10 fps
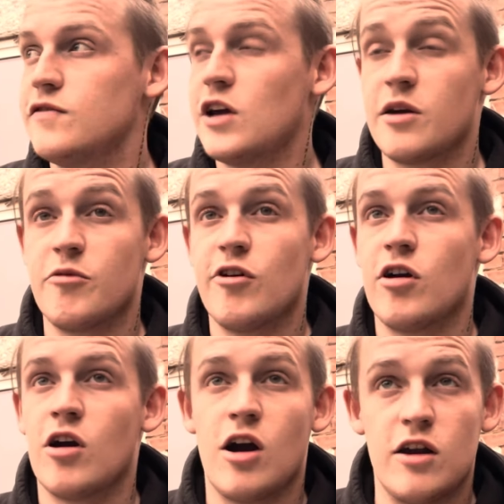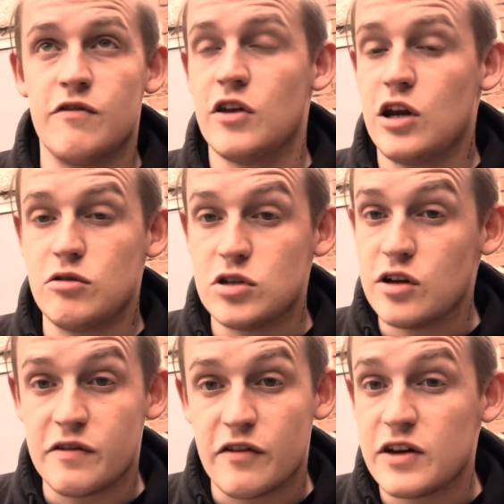Don't get me wrong, I love the new
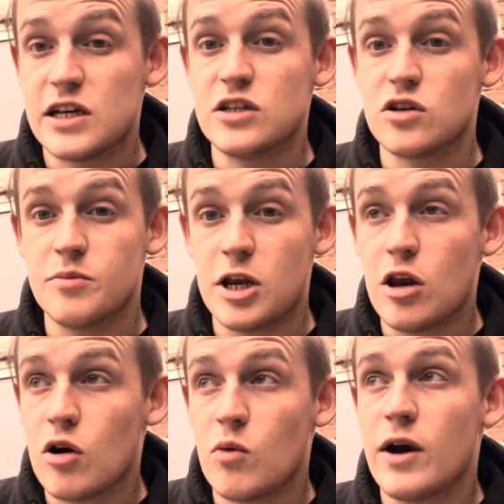stuff. I think he's come a long way.